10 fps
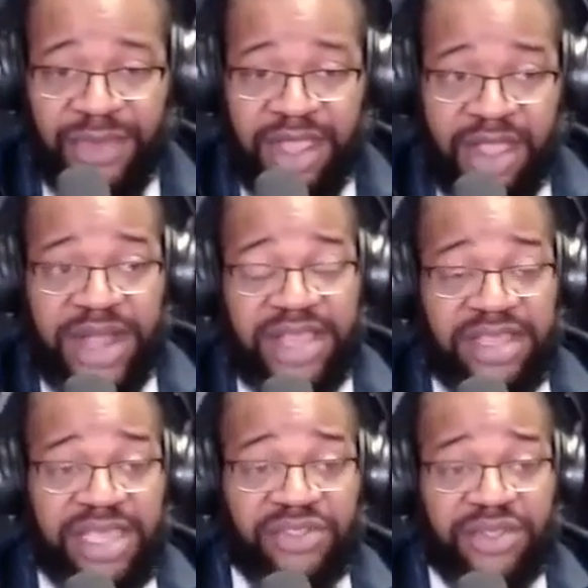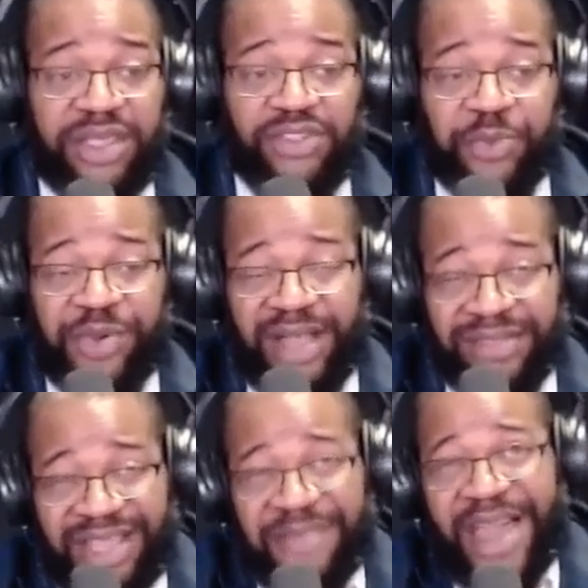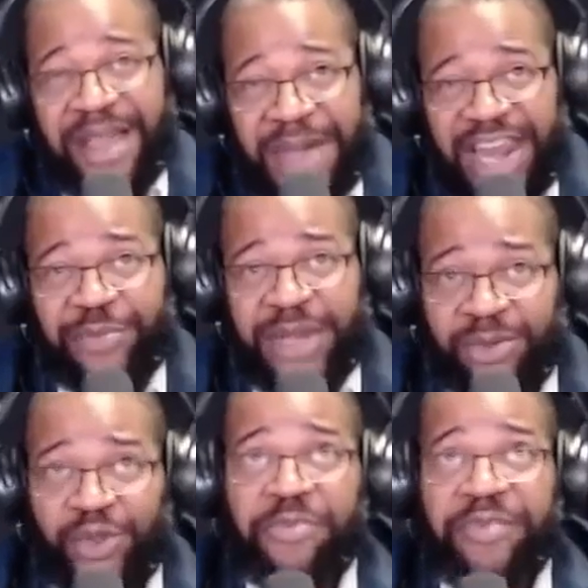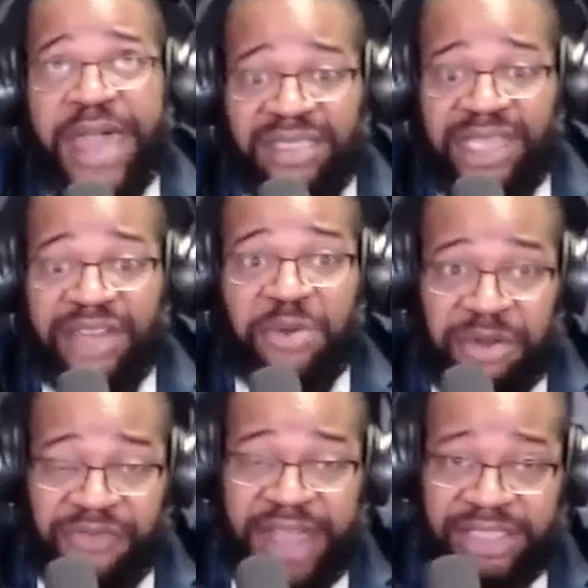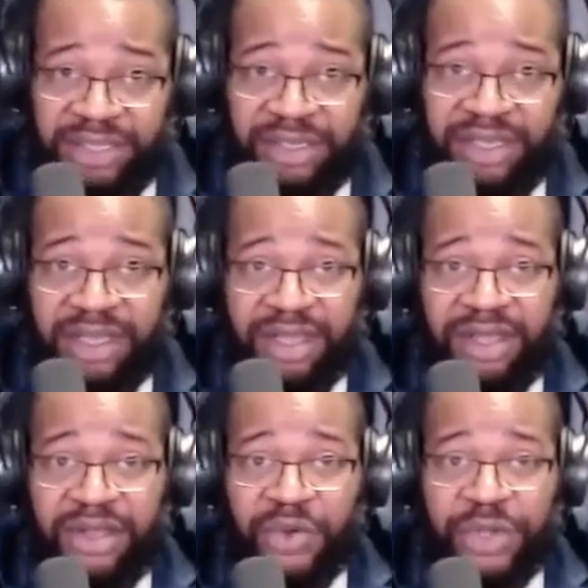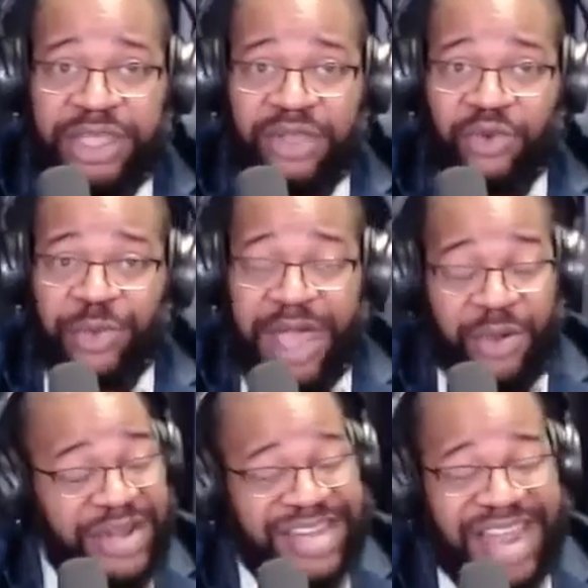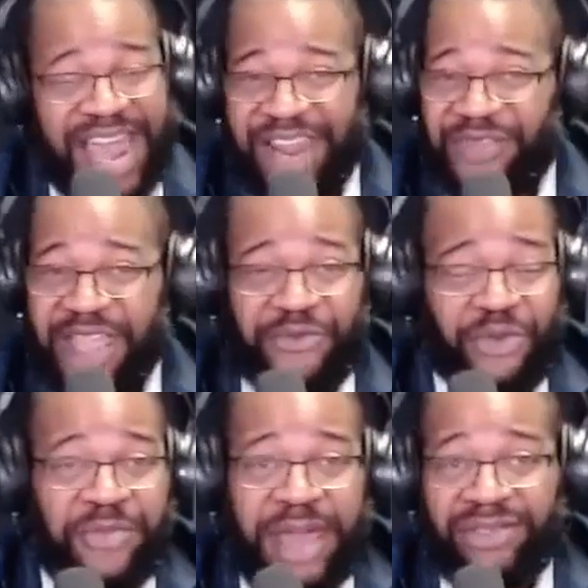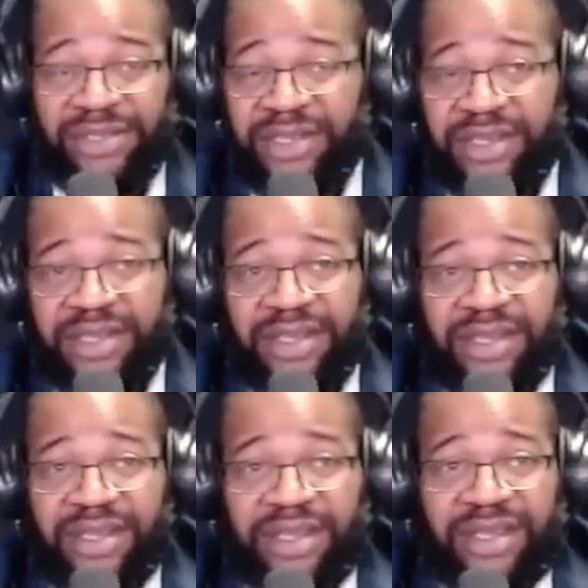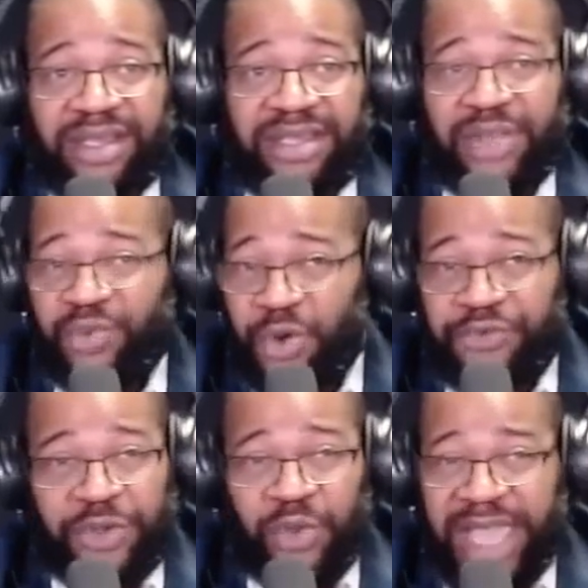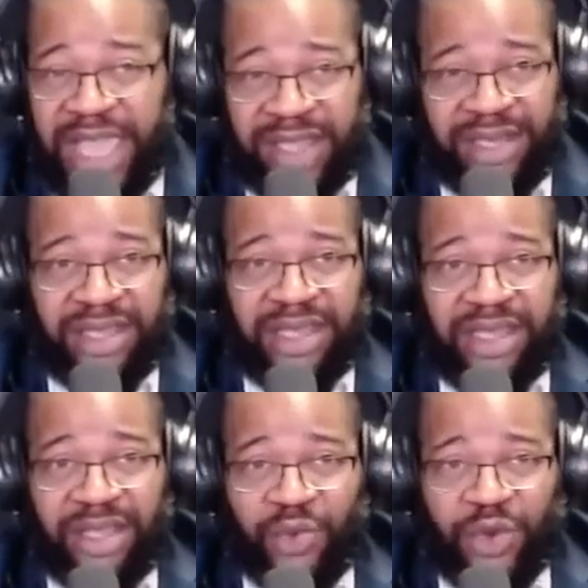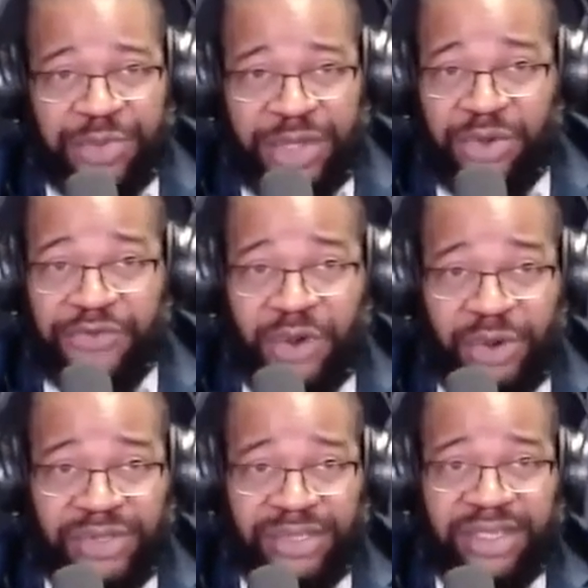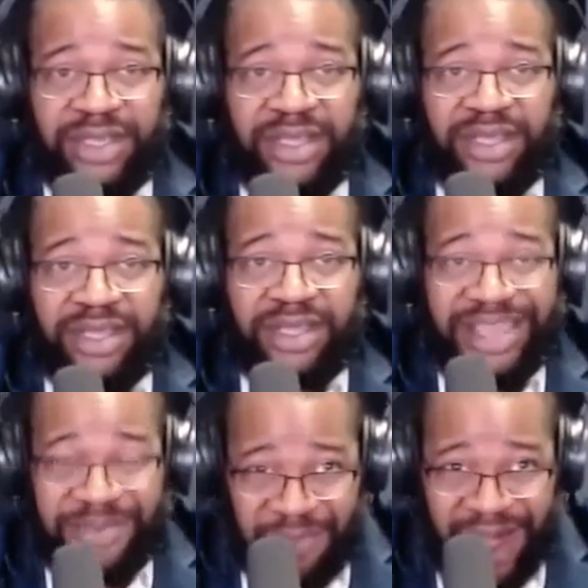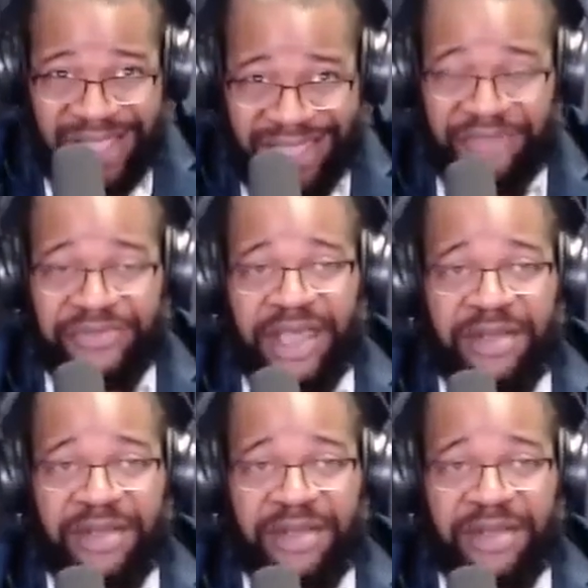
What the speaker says: Right? These are policies. I might have been able to imagine that affirmative action would get rolled back. I would not have ever imagined that Roe v. Wade would be reversed in my lifetime.